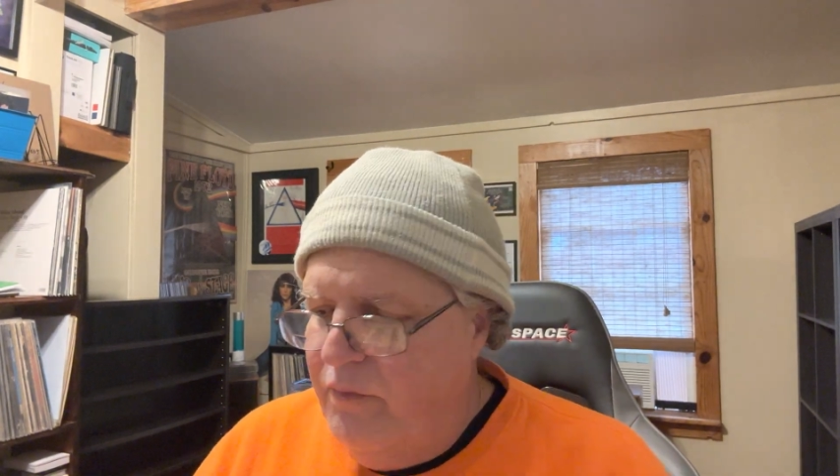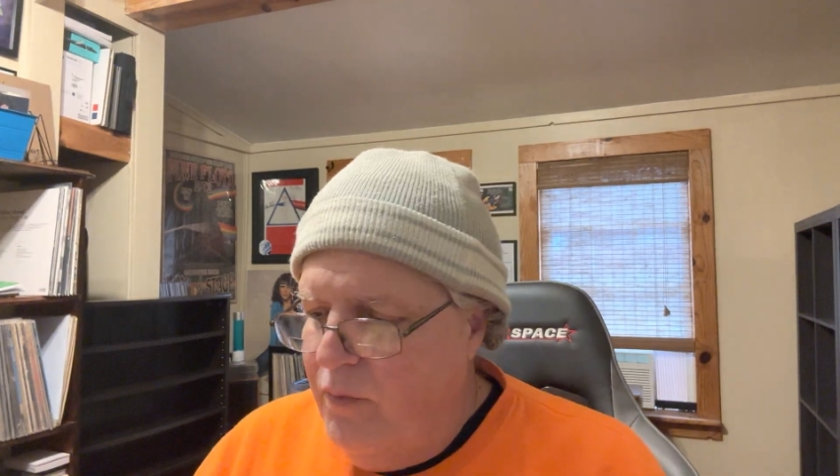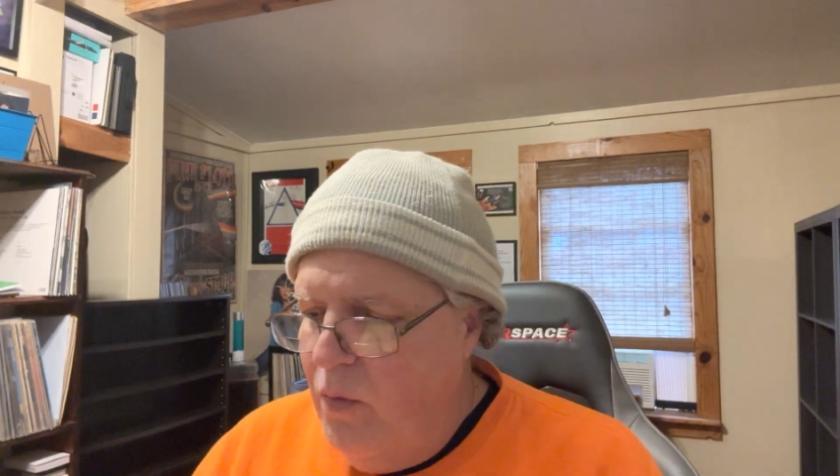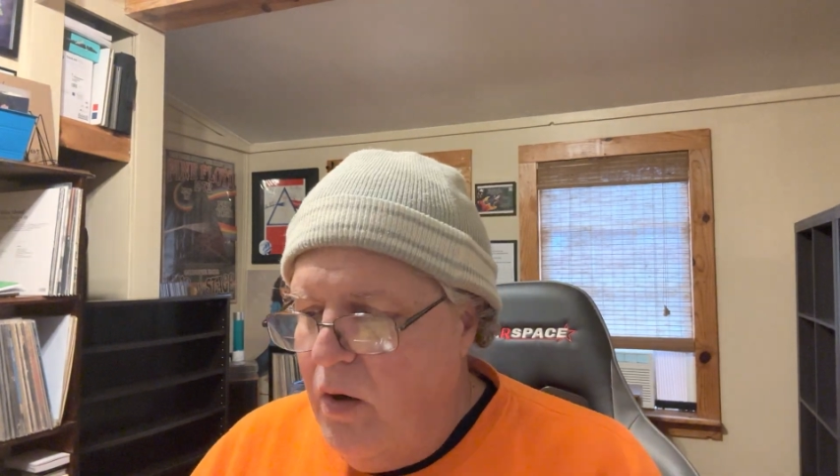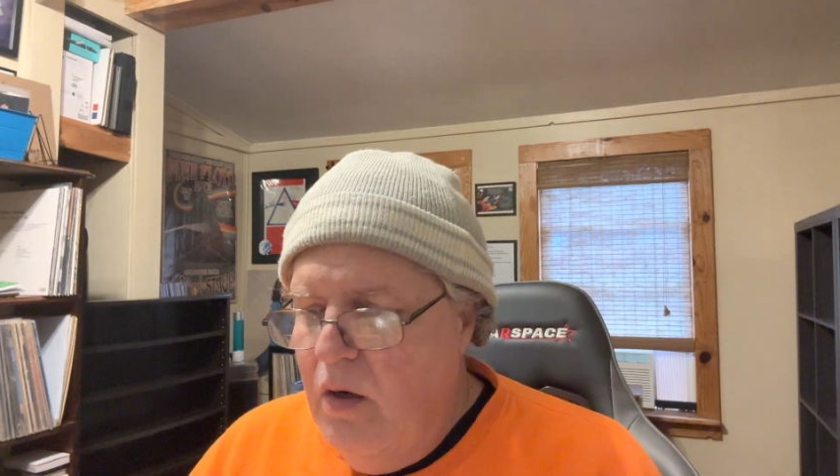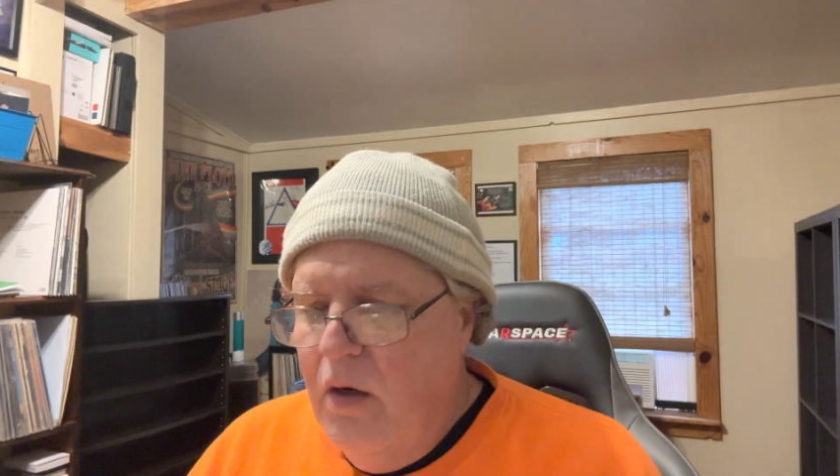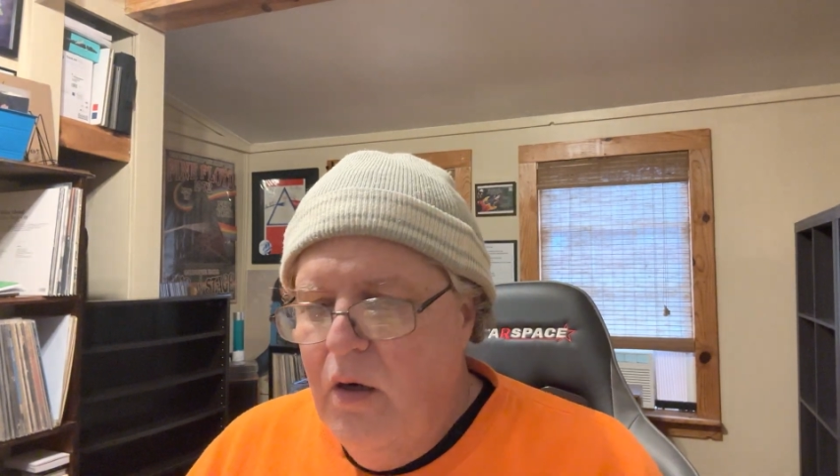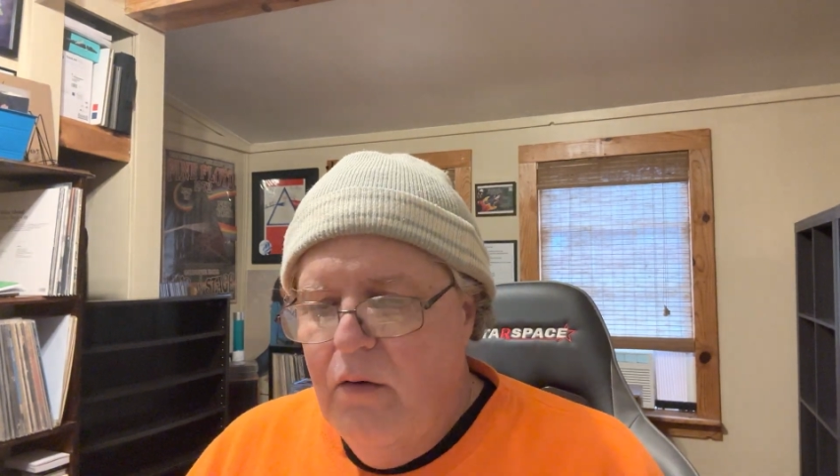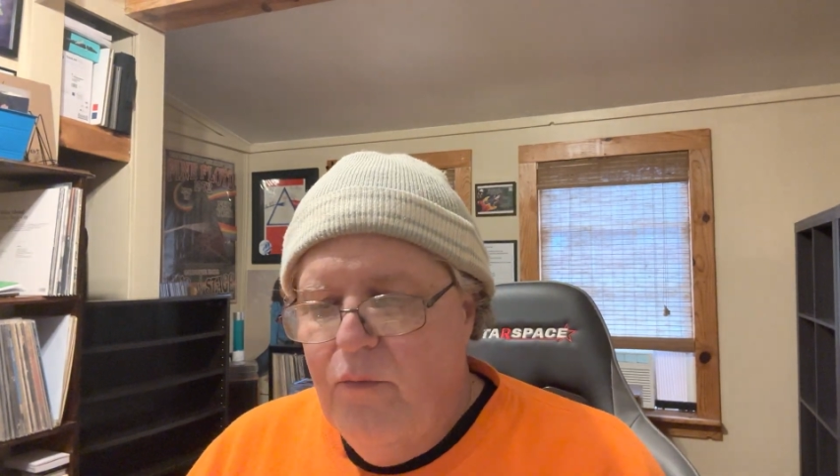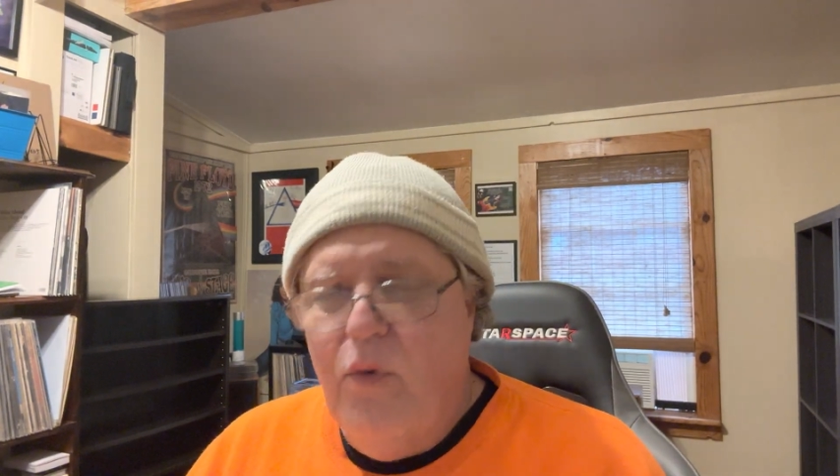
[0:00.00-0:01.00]
4
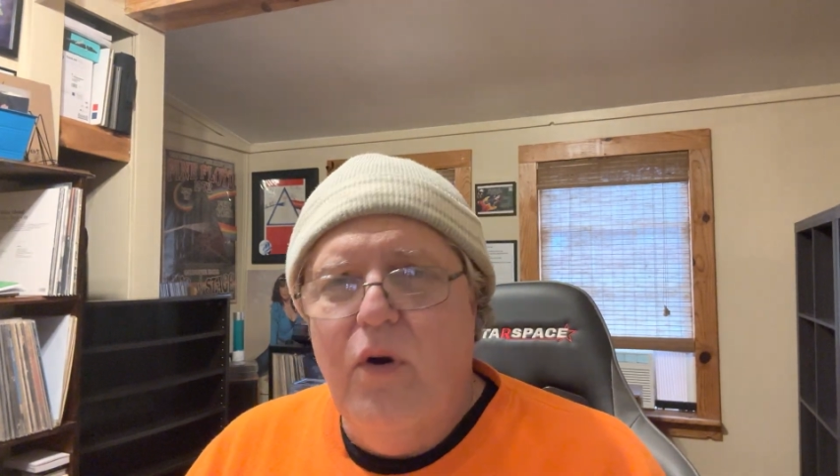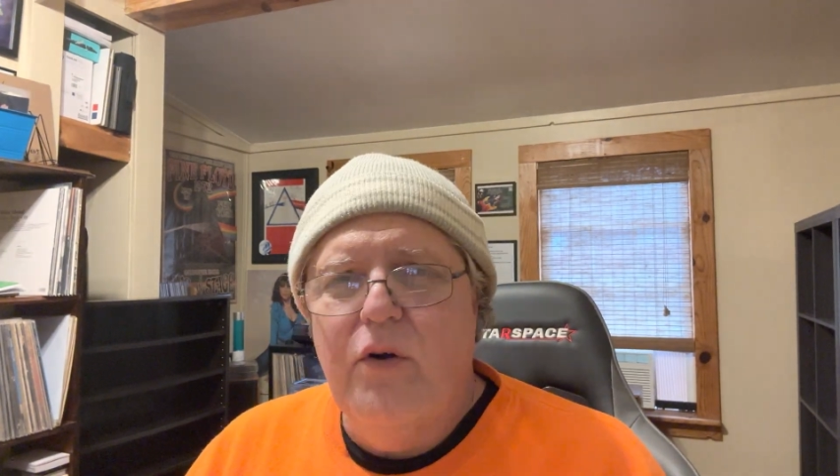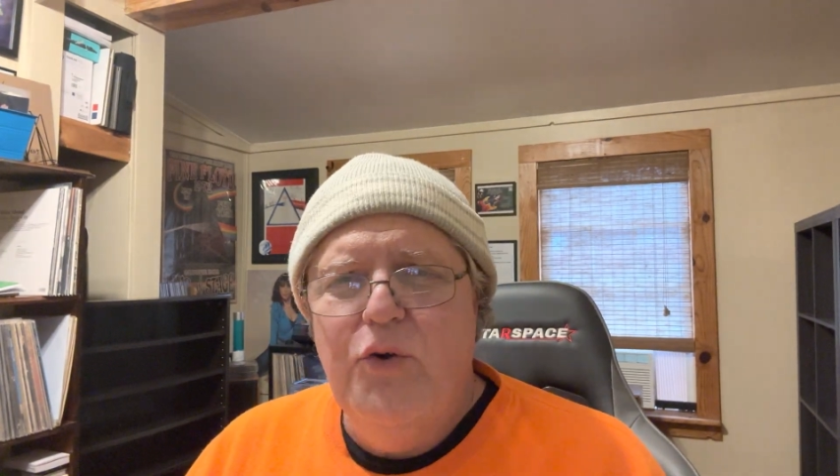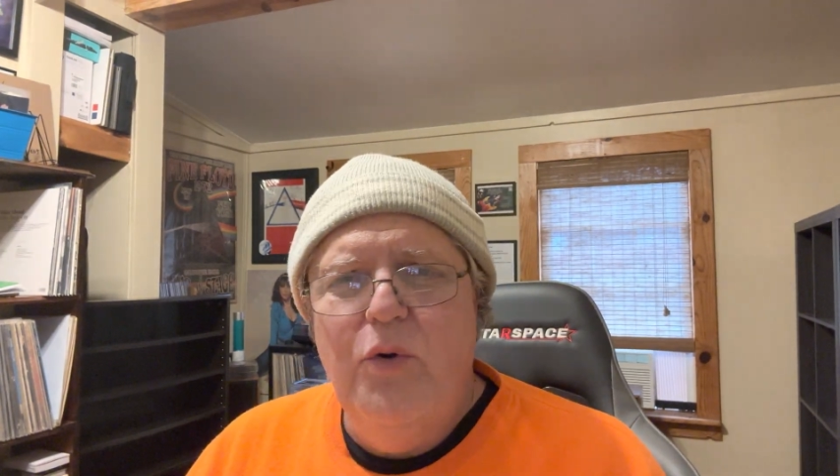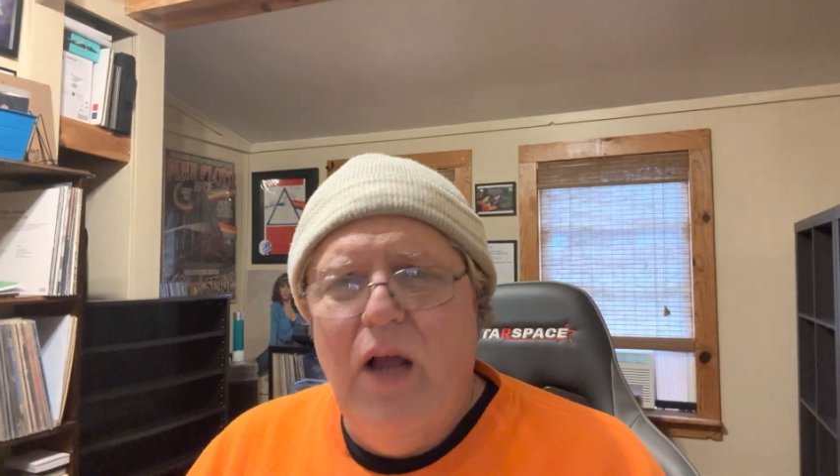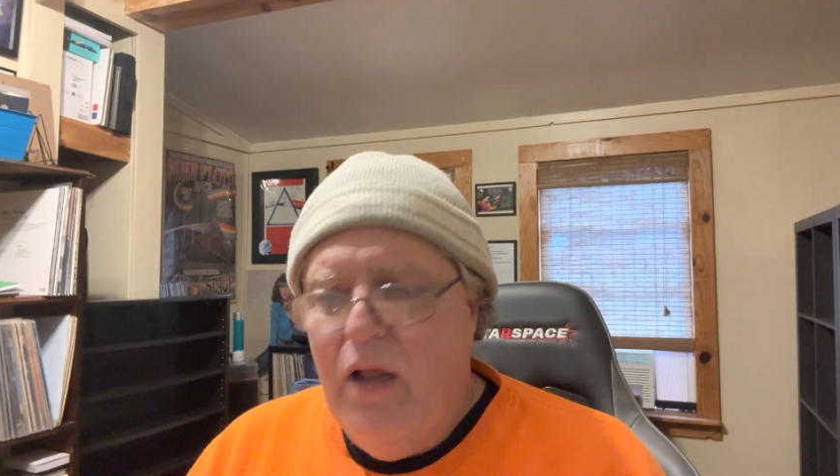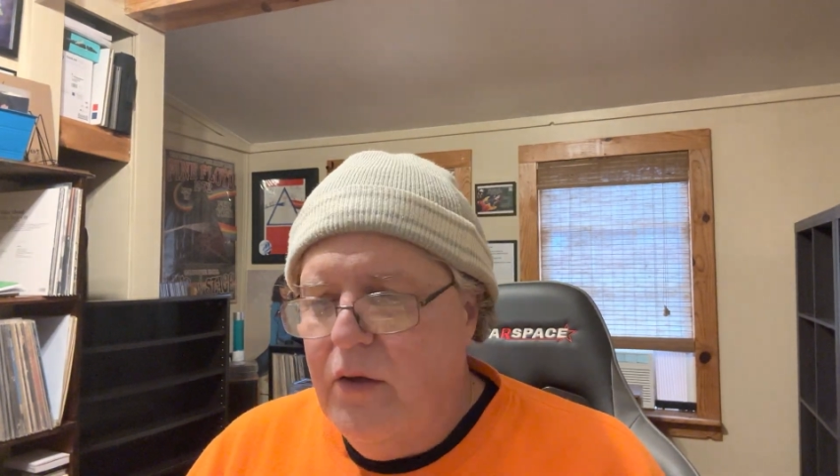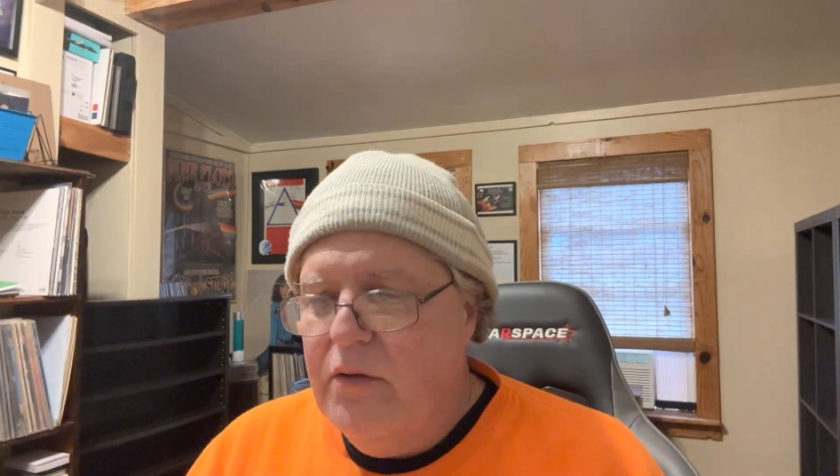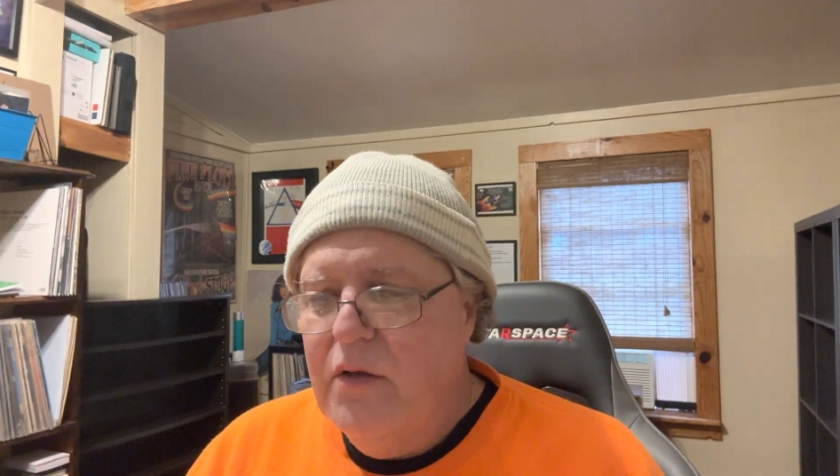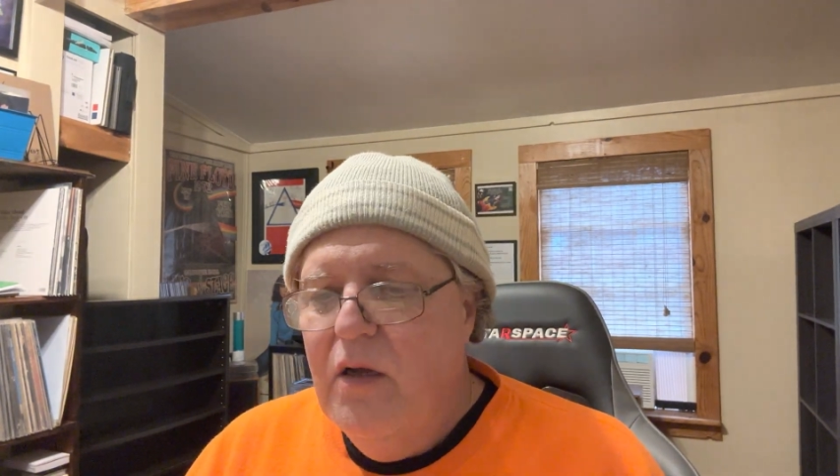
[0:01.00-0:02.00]
for $2.